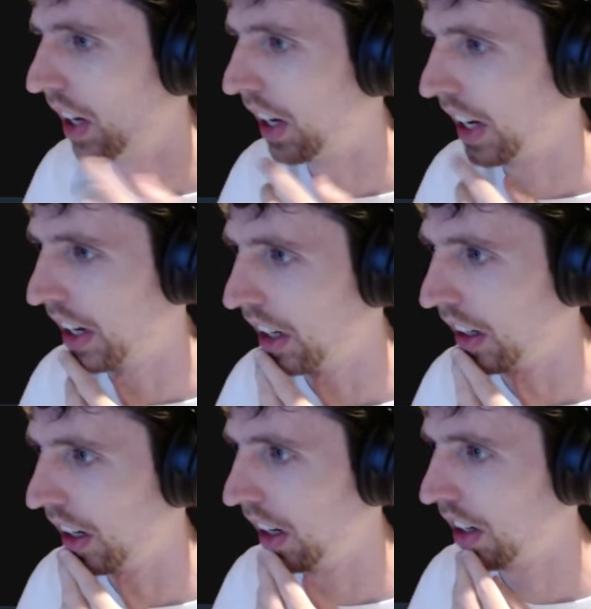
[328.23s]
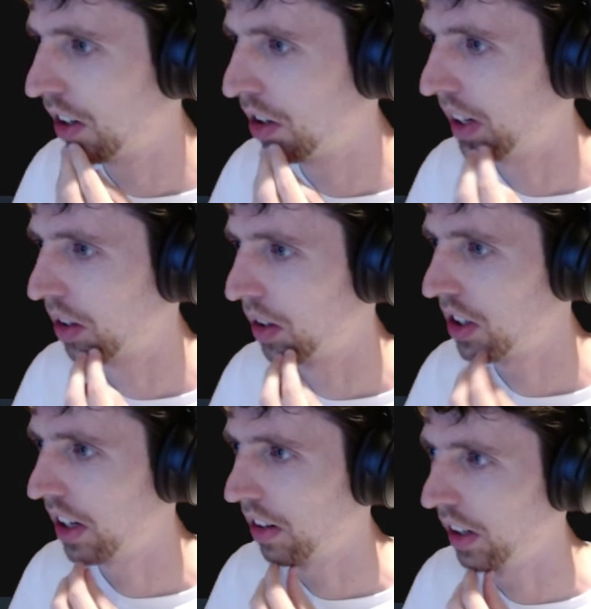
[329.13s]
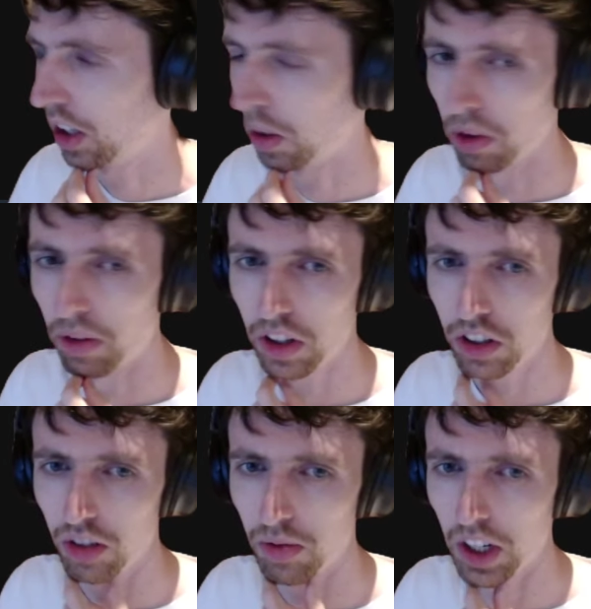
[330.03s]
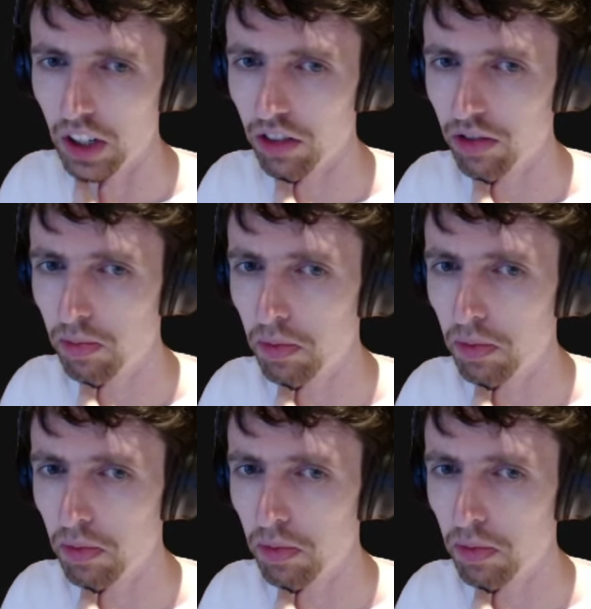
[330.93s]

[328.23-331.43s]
Again, it goes back to what I was saying. I really hope they put some kind of